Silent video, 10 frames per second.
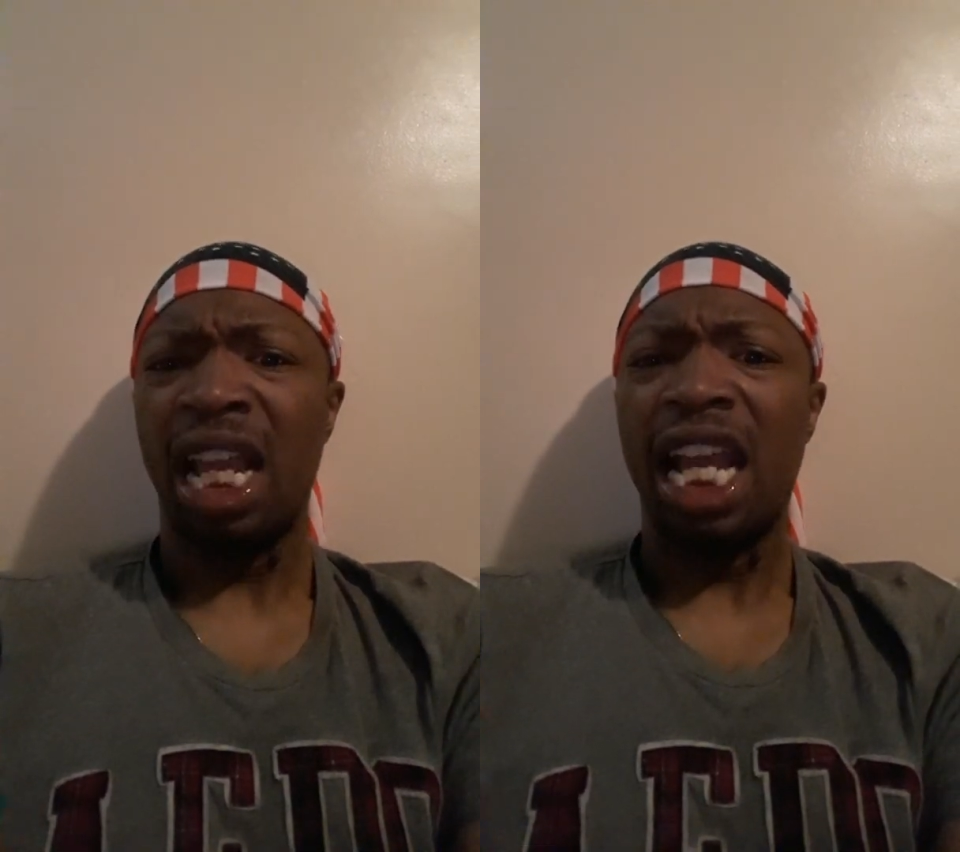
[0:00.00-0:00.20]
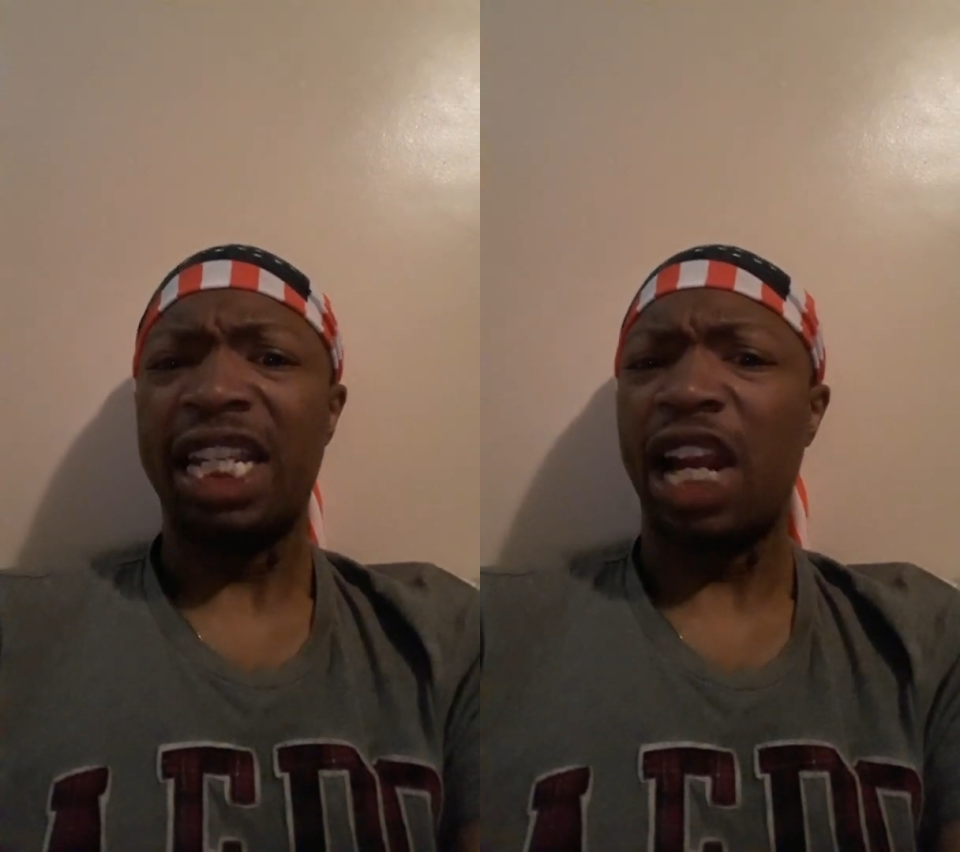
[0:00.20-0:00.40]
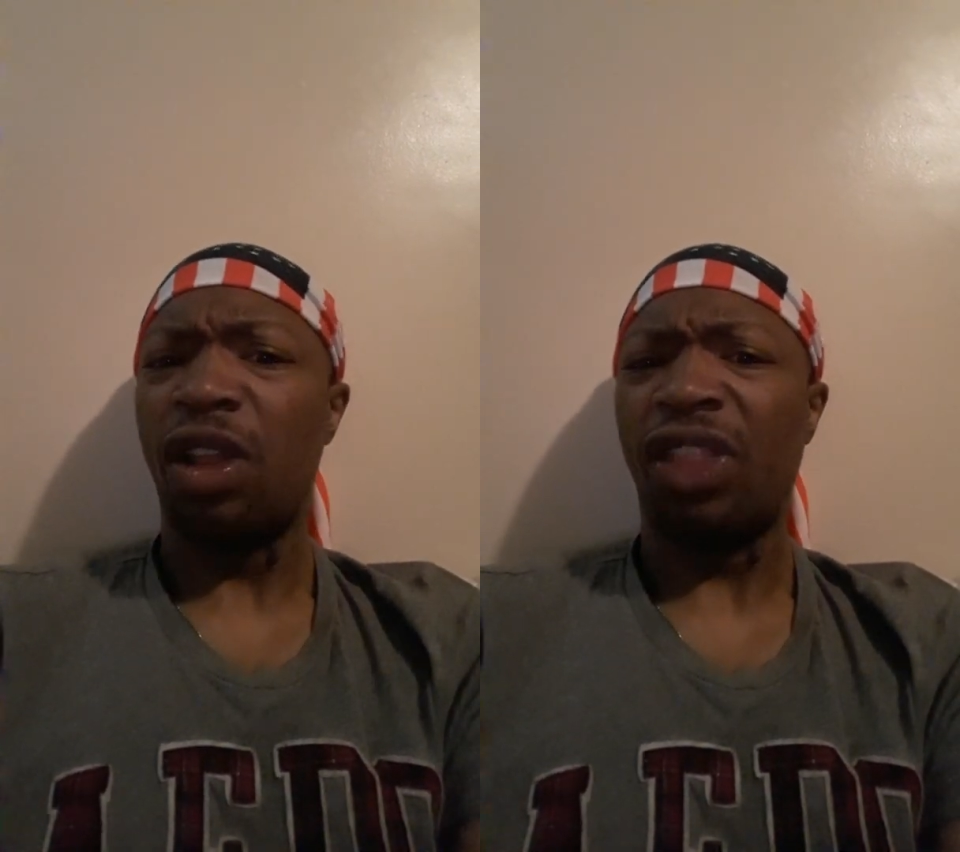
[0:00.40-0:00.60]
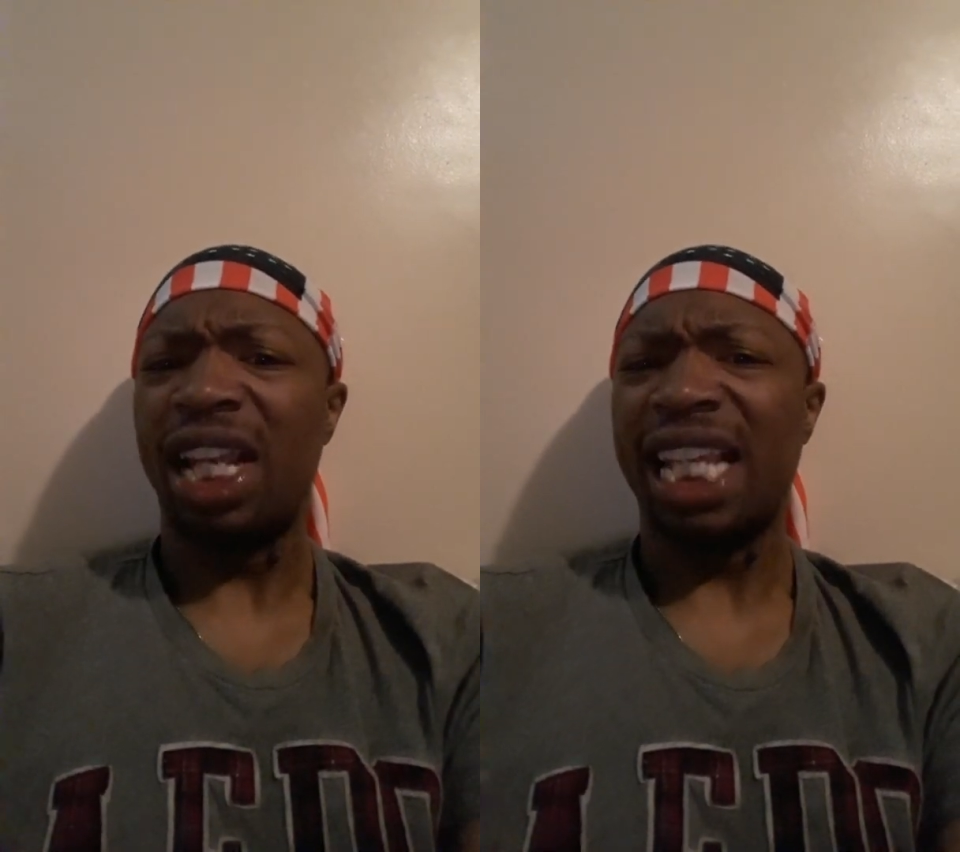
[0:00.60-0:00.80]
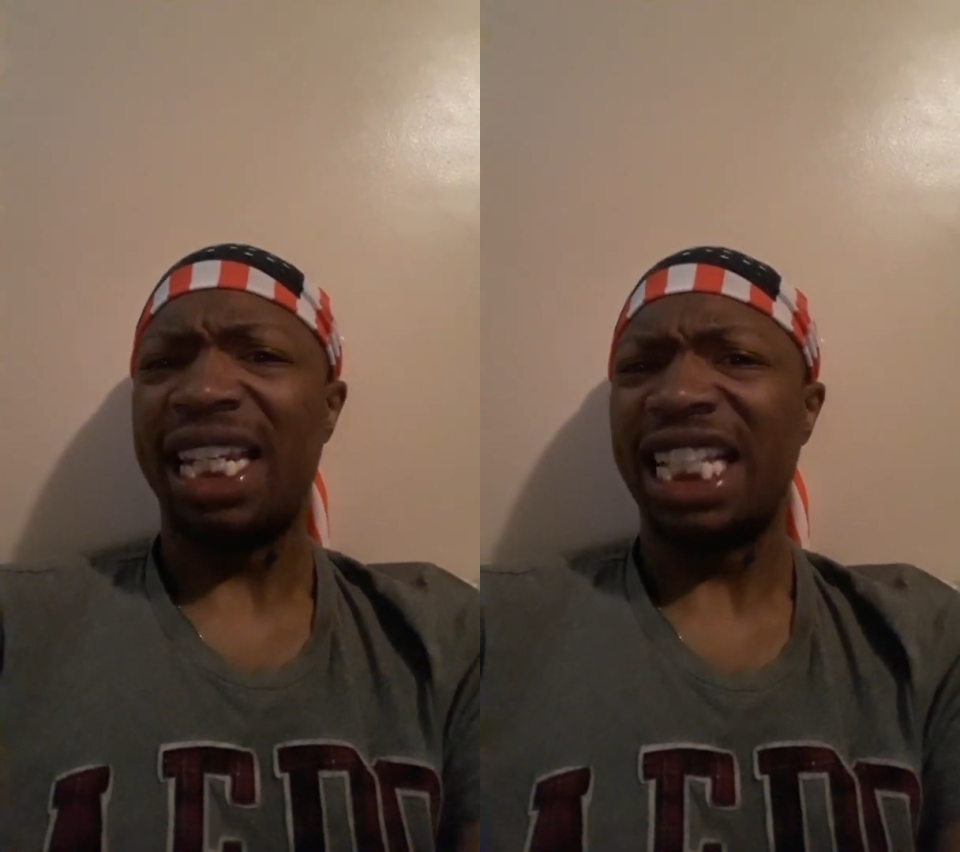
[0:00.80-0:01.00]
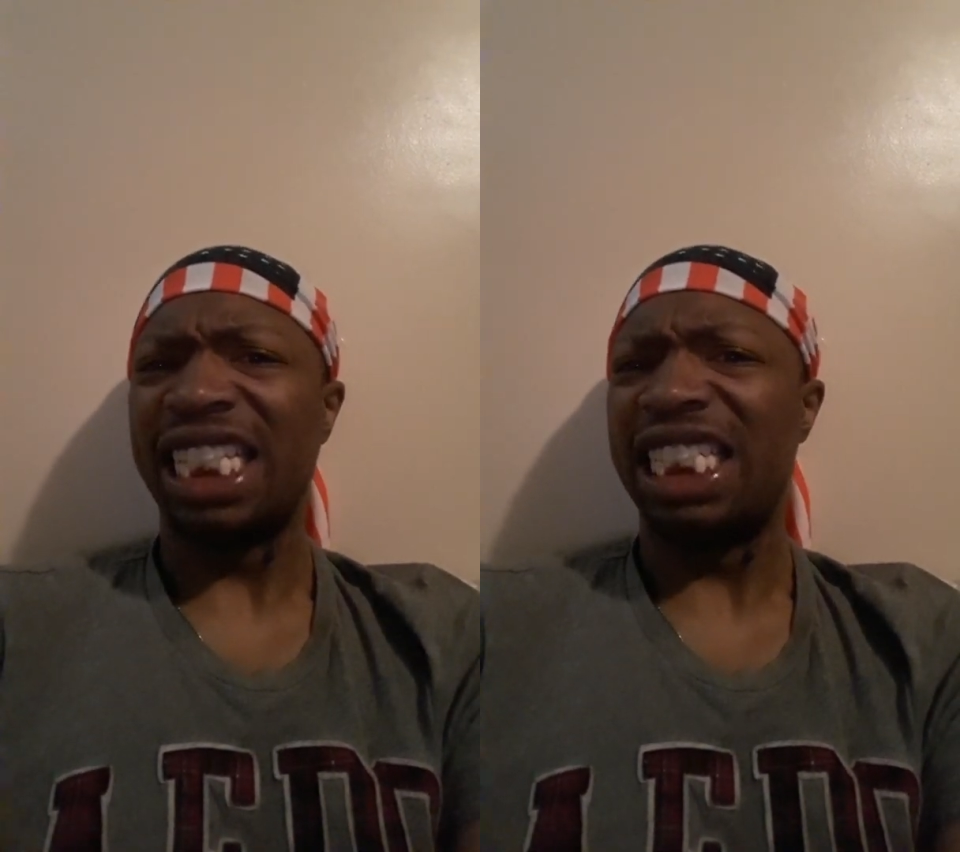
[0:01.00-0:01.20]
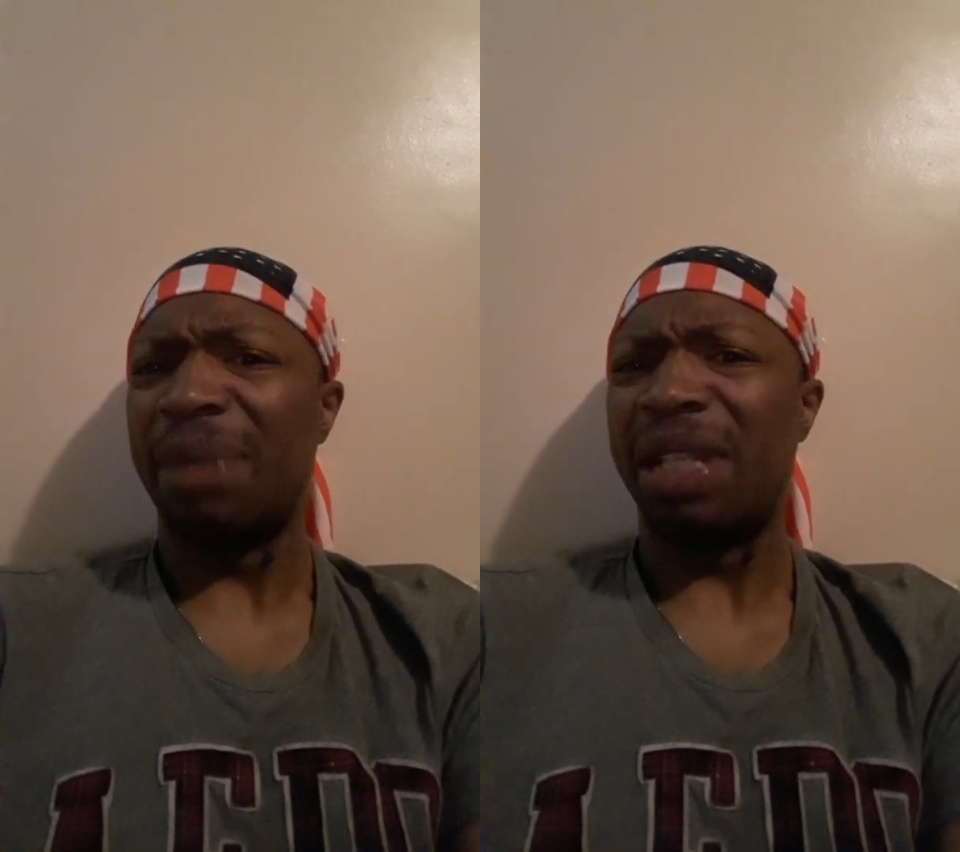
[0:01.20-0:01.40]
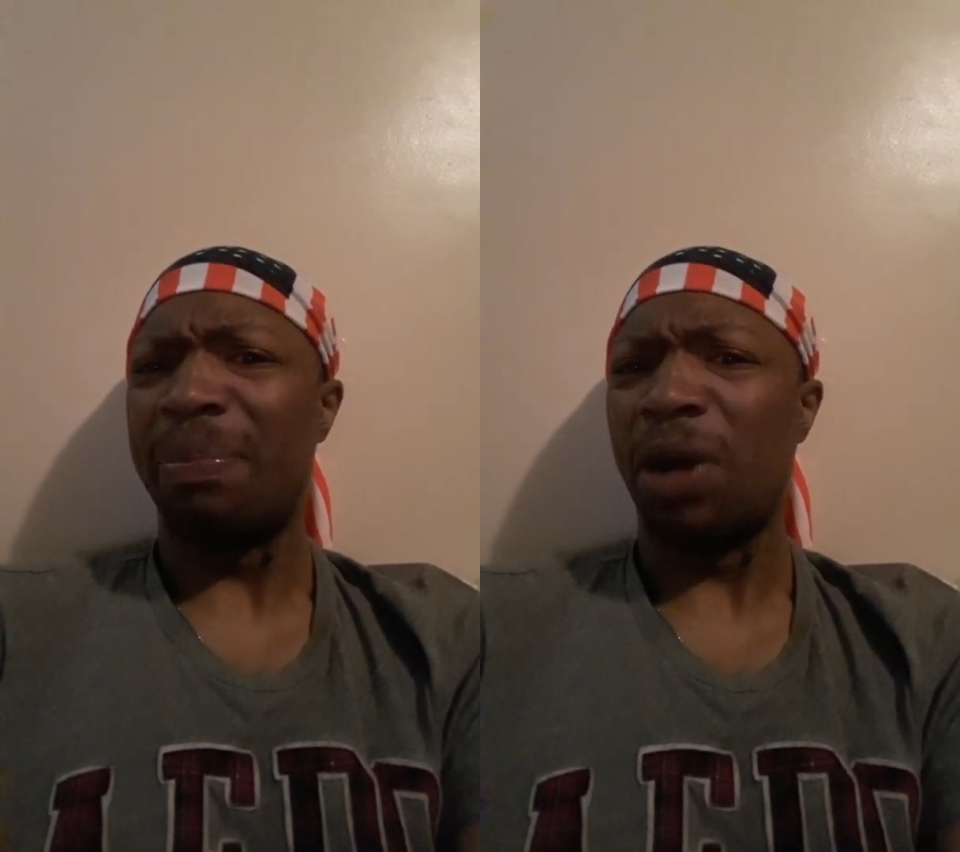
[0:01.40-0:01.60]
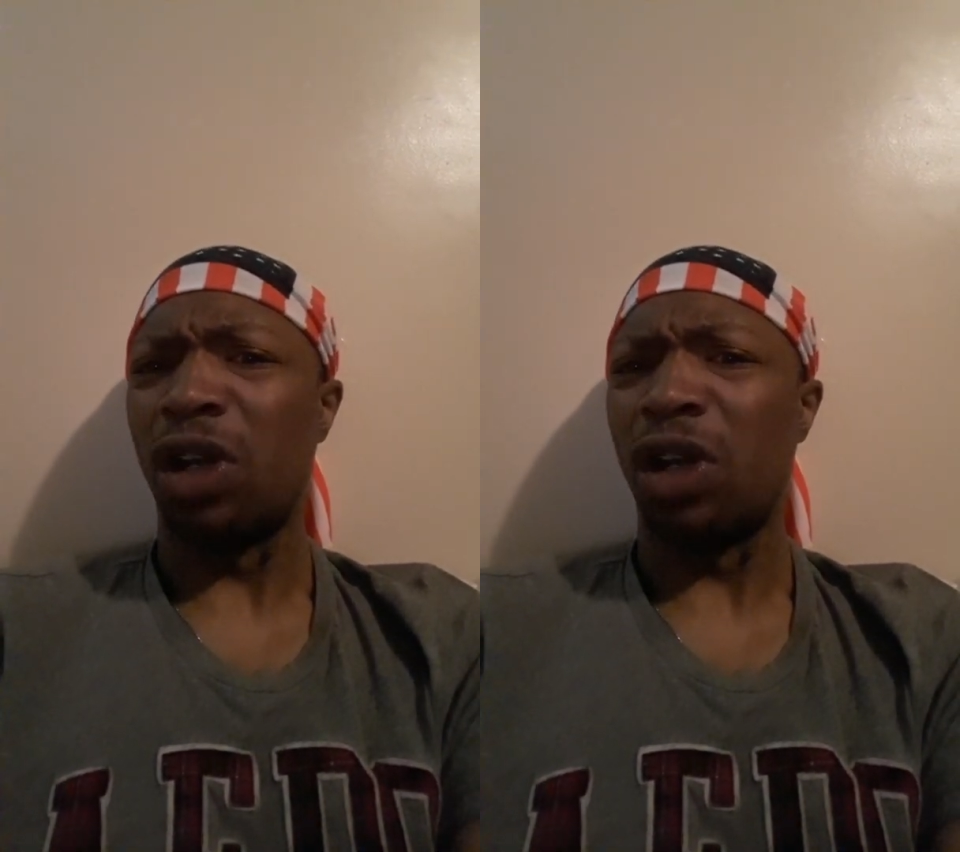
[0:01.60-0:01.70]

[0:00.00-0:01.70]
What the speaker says: They don't think that that's attempted murder